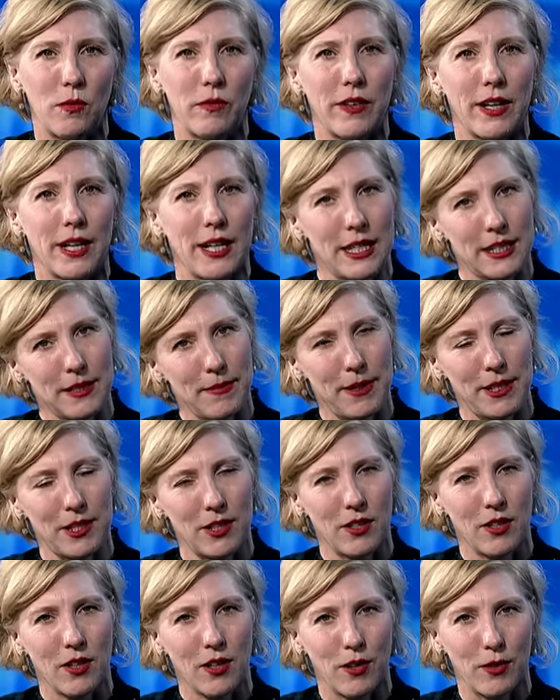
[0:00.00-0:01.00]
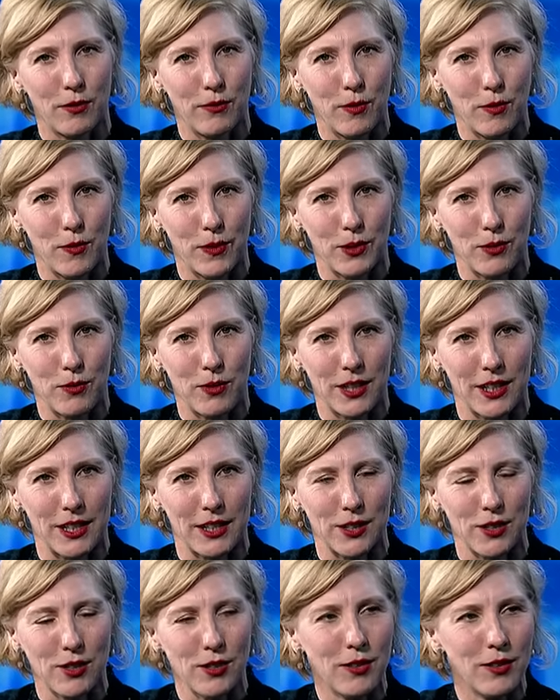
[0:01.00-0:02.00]
or via SMS on
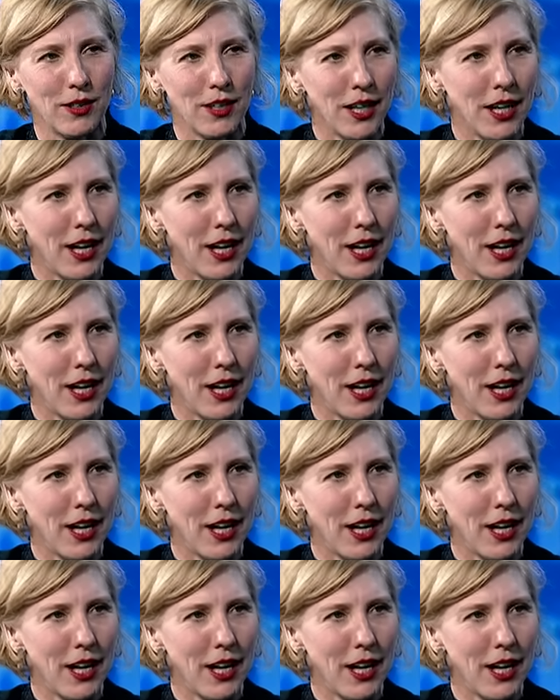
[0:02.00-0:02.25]
41392.